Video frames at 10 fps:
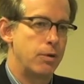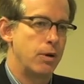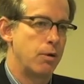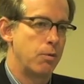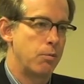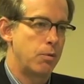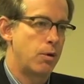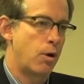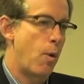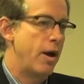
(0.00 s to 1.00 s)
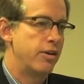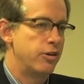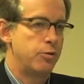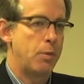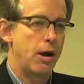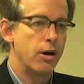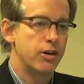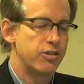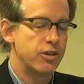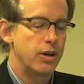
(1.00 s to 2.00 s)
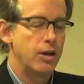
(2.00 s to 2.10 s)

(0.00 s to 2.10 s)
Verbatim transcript: you know Aquinas's Paris.